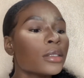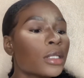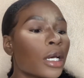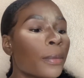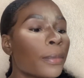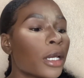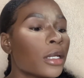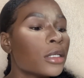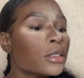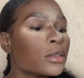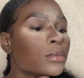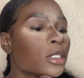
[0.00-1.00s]
Apply that
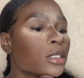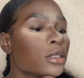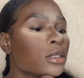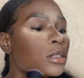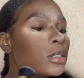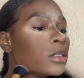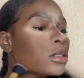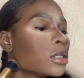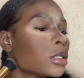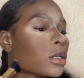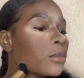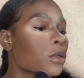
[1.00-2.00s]
to my cheek,
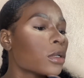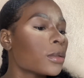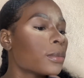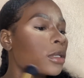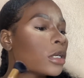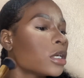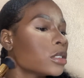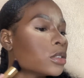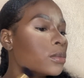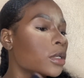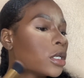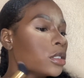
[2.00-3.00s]
then I'm gonna apply that to
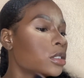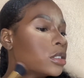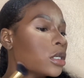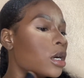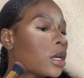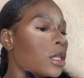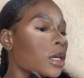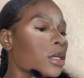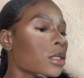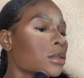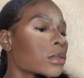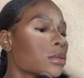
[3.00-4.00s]
my
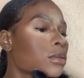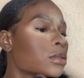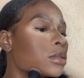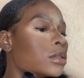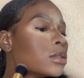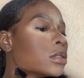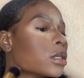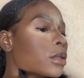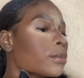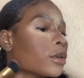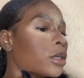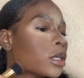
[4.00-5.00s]
jawline
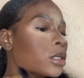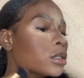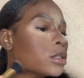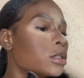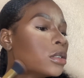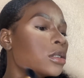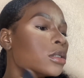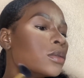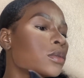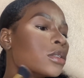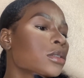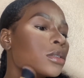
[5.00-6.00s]
and bring that
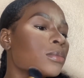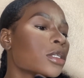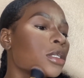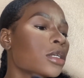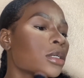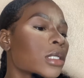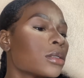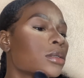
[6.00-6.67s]
down onto my neck.